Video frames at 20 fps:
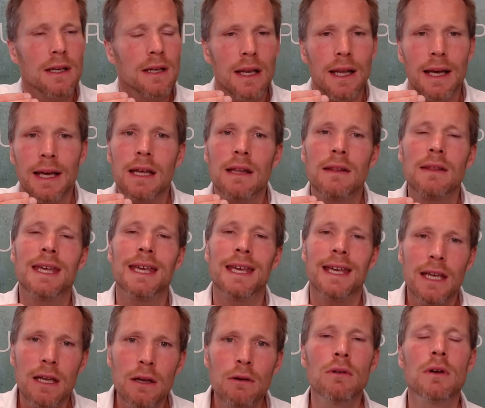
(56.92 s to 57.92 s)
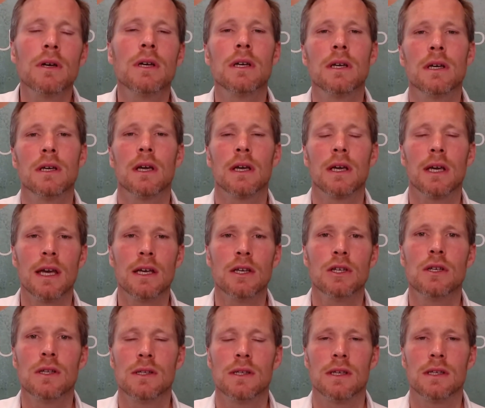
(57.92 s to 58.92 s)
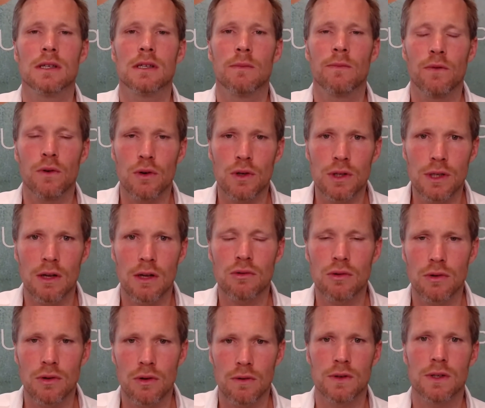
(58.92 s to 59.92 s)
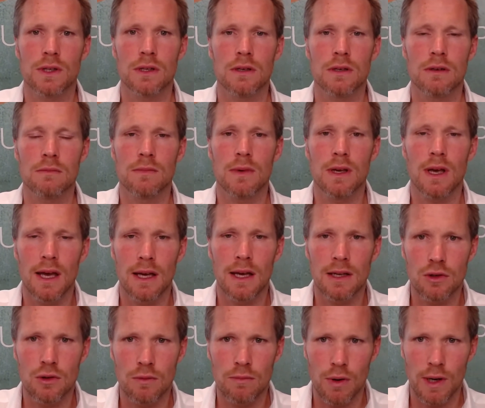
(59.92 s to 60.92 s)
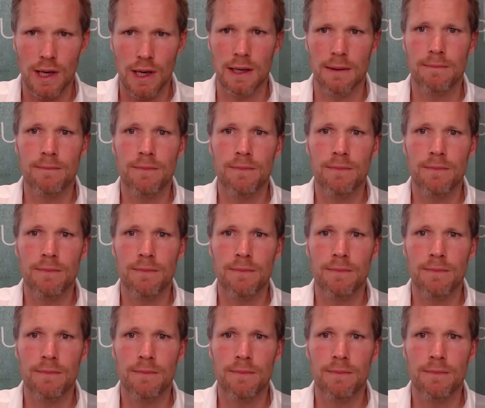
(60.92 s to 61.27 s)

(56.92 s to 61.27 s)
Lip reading: like the irrigation system for your central nervous system and your brain.